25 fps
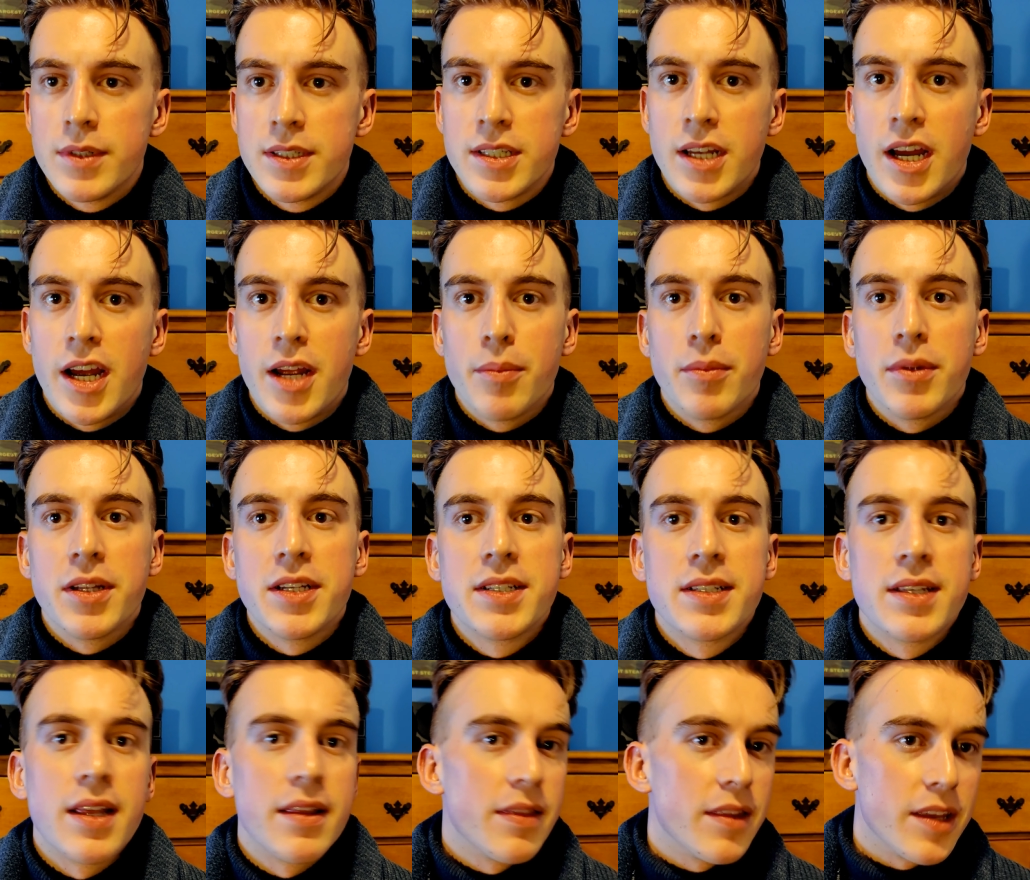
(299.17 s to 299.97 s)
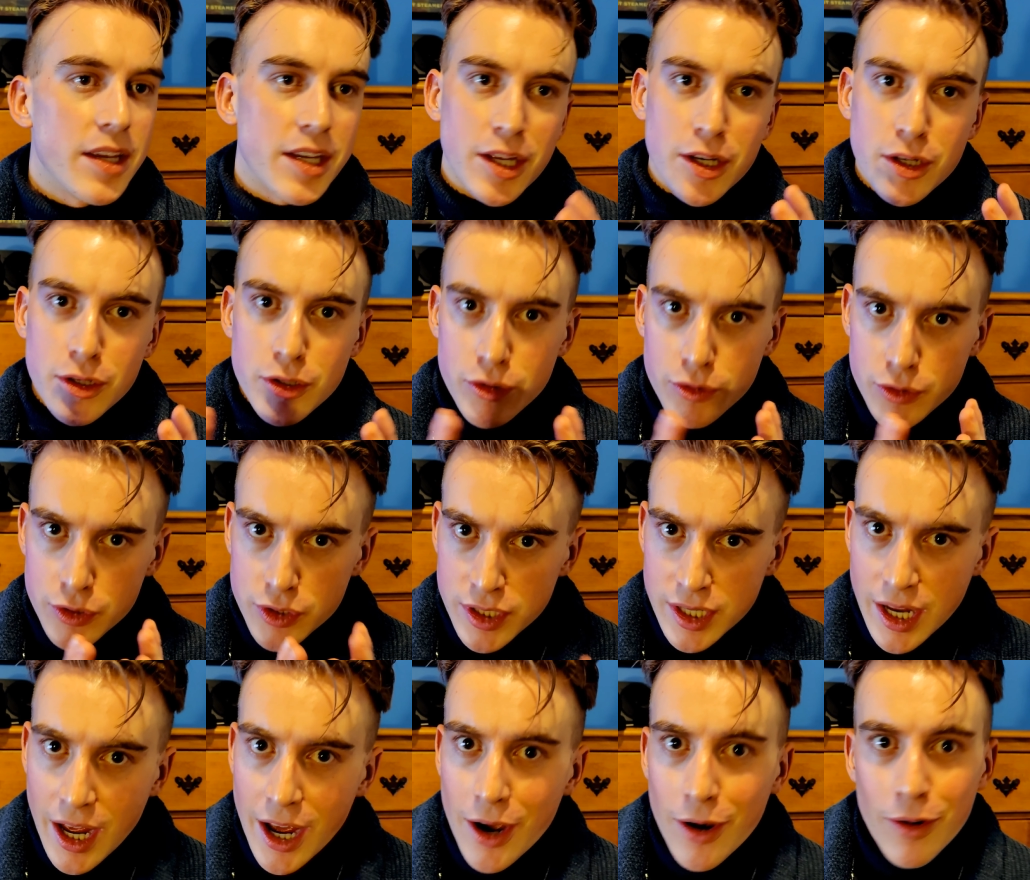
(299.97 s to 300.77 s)
timeless that they can
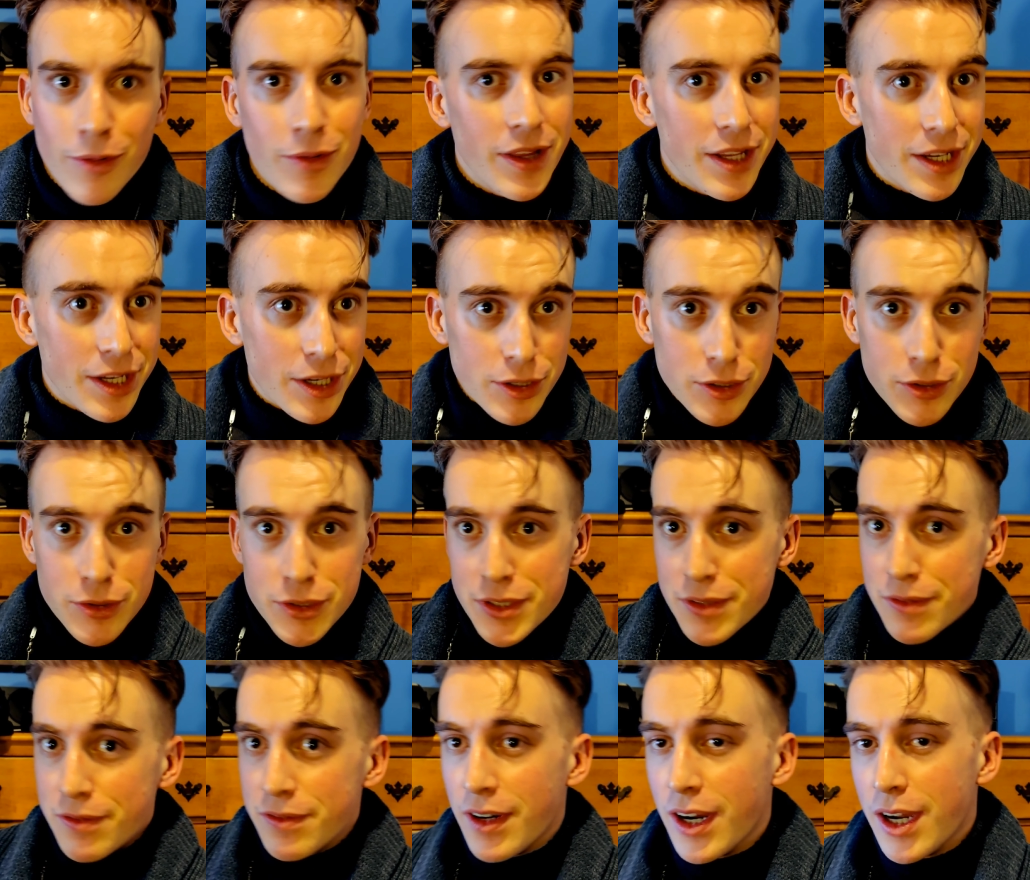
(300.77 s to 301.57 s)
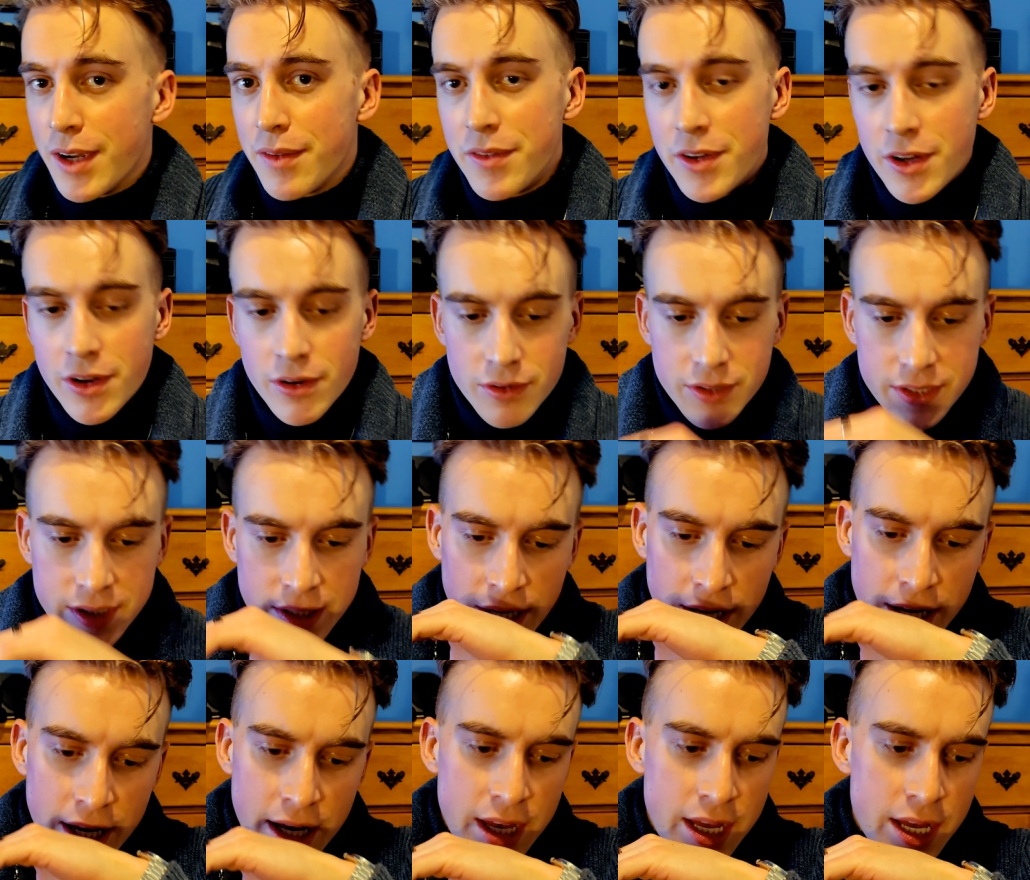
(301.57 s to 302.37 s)
use now, they can use in five
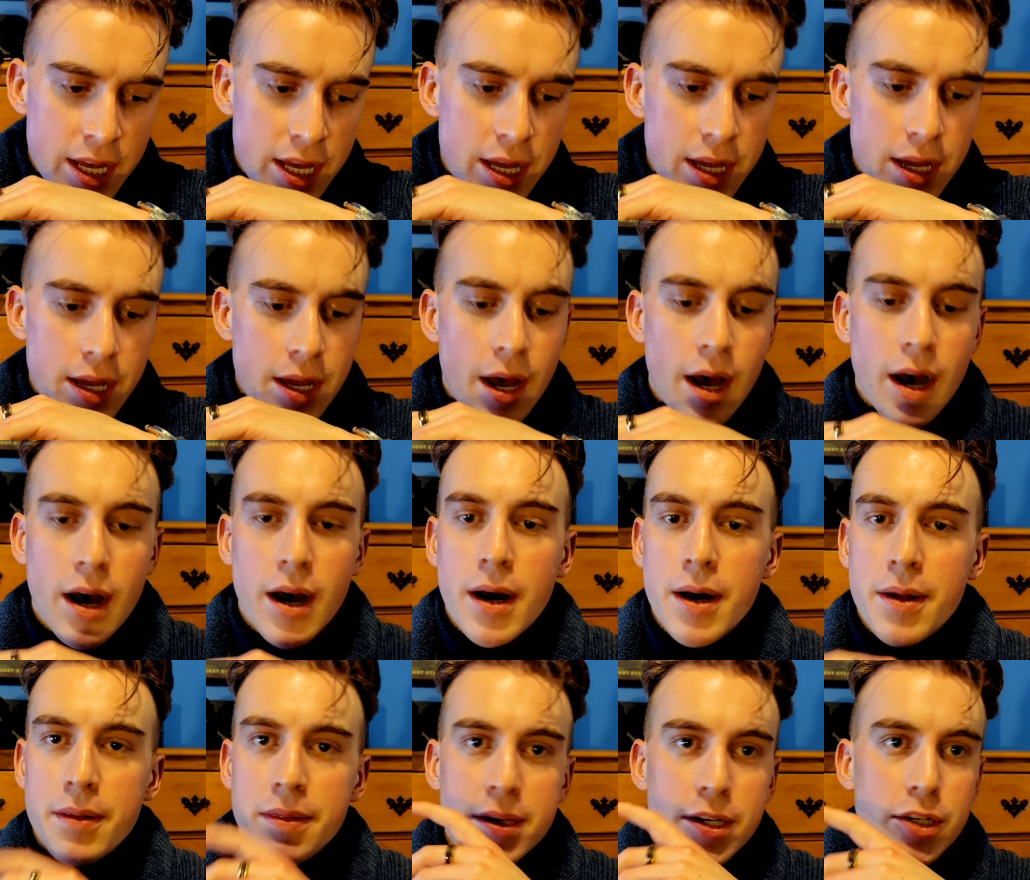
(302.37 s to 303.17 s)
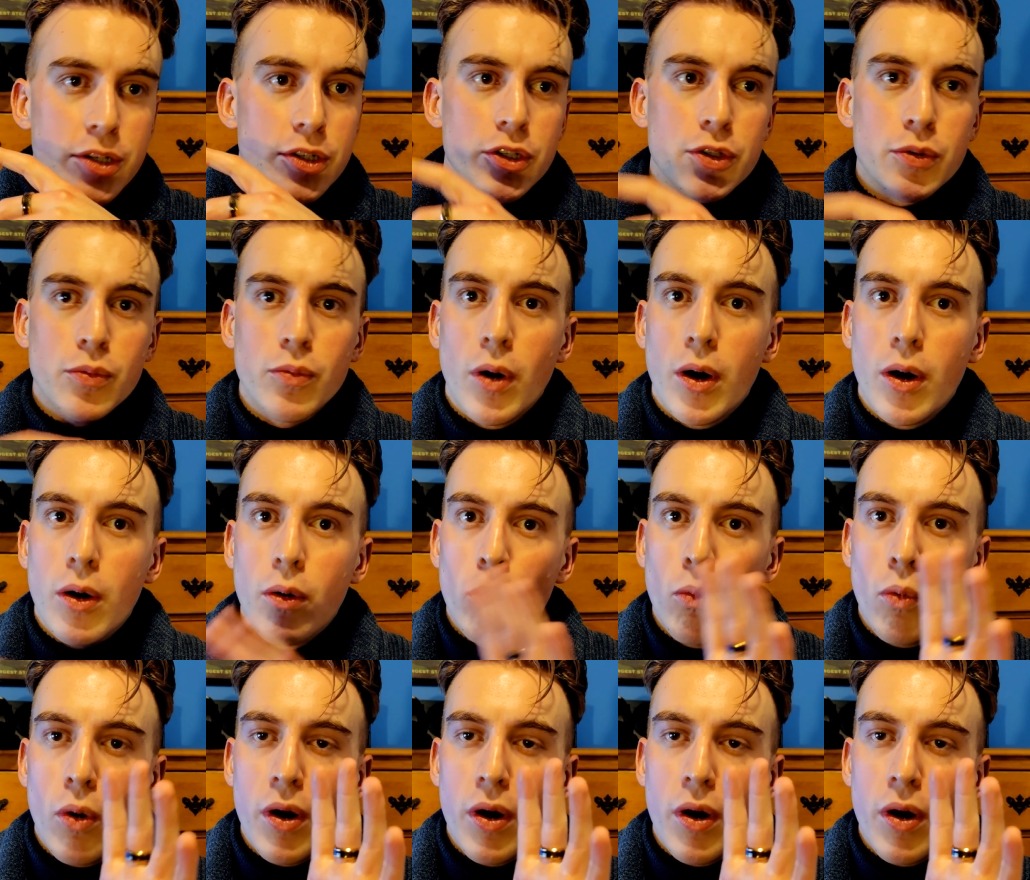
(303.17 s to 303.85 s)
years? Uh, they just want